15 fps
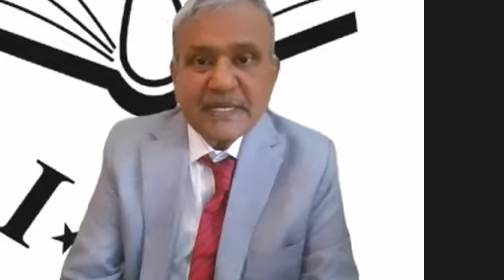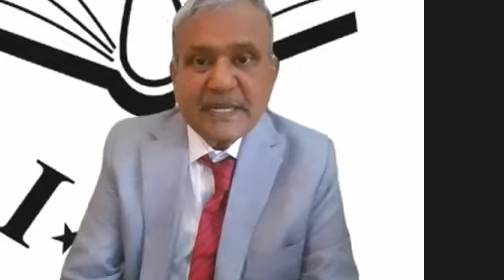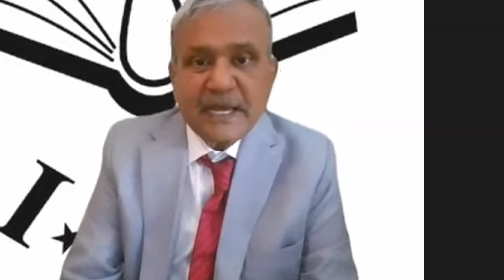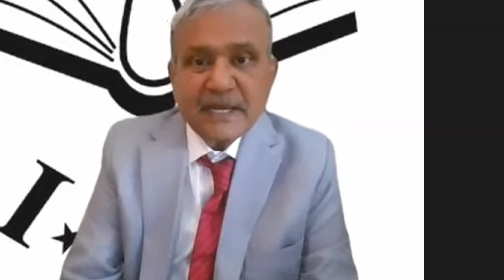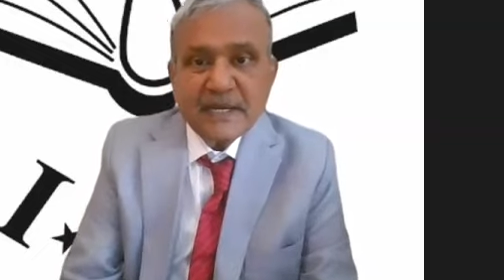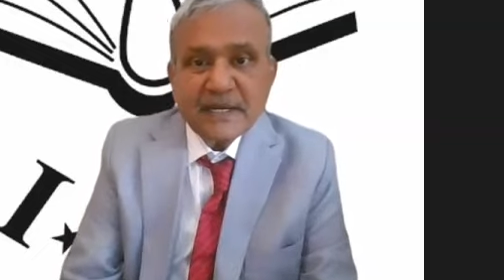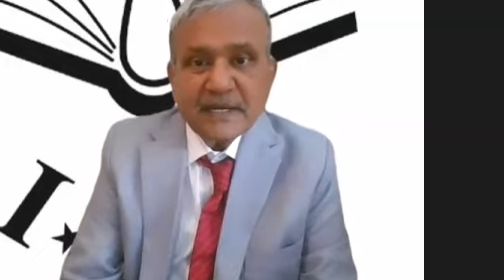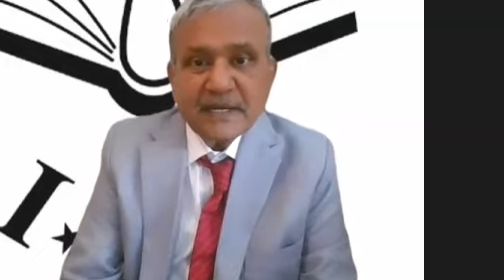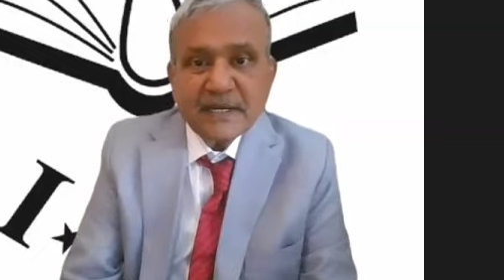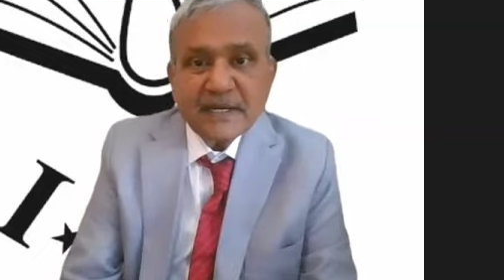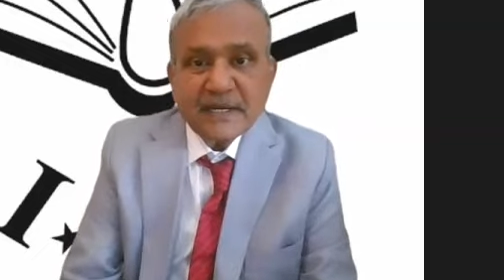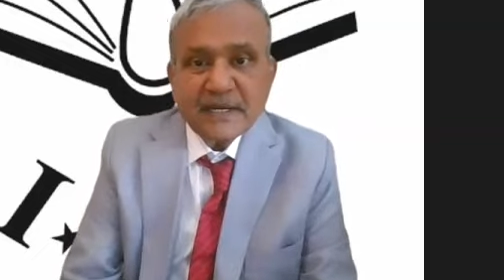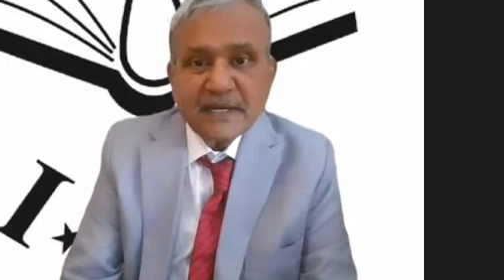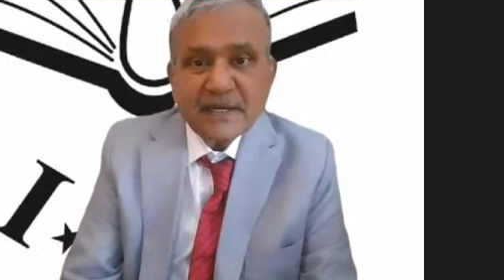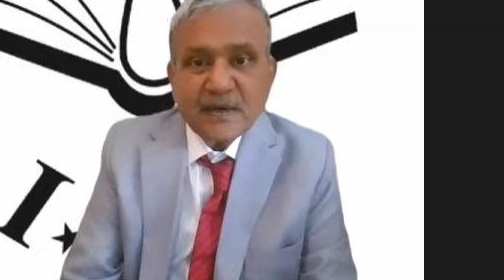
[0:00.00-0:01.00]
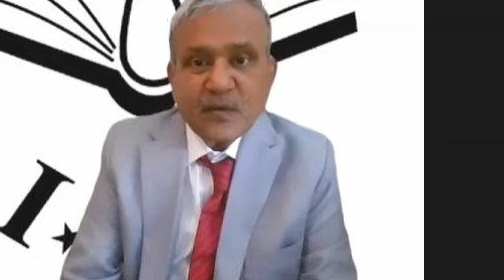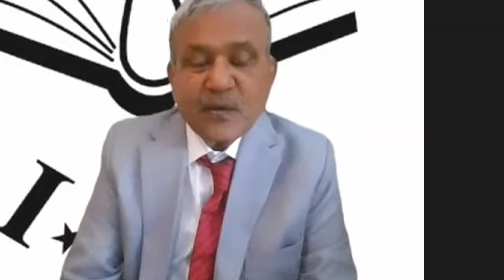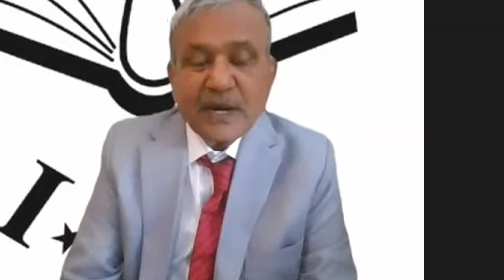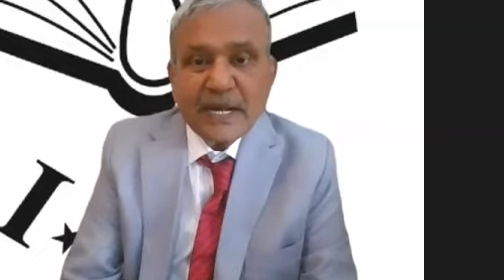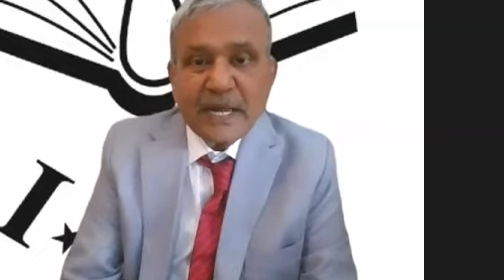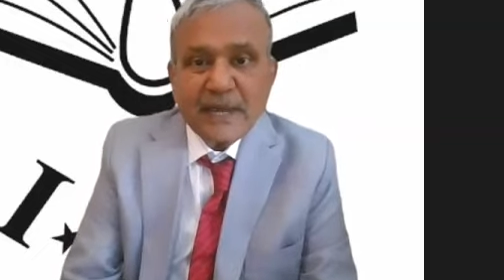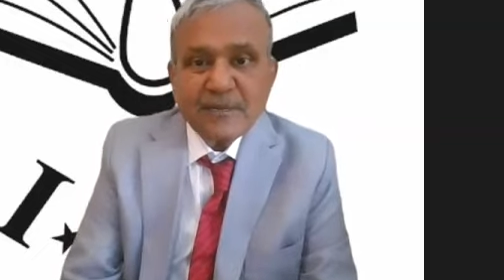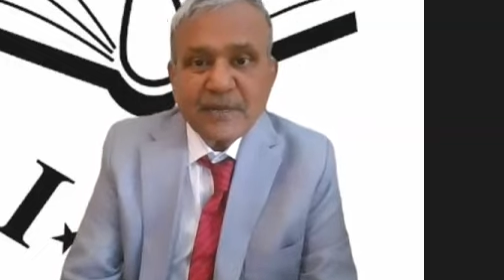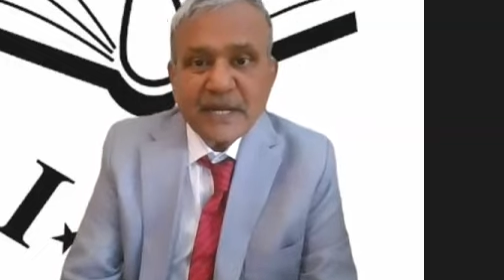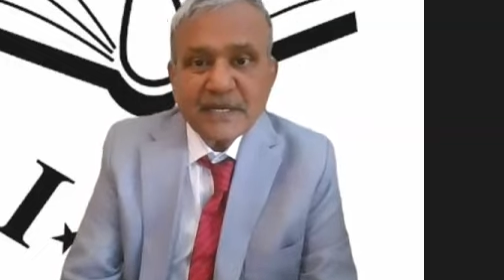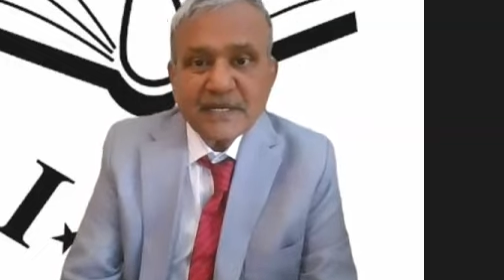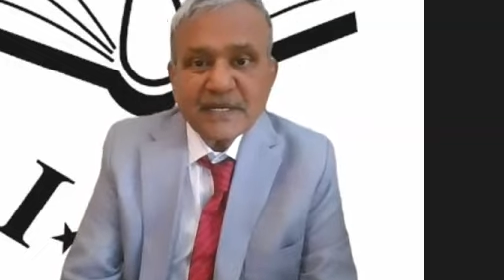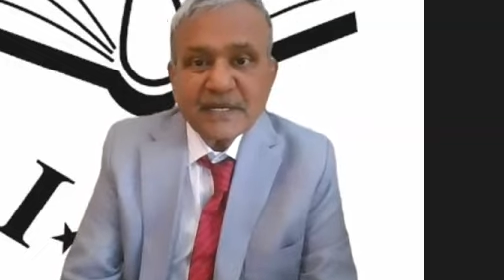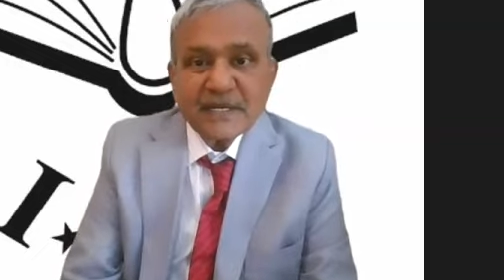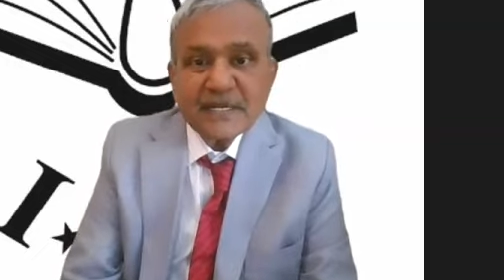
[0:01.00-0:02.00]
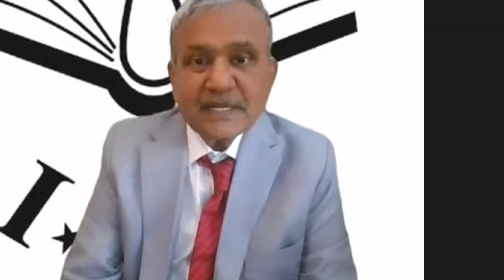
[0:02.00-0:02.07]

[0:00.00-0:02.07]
then what happened?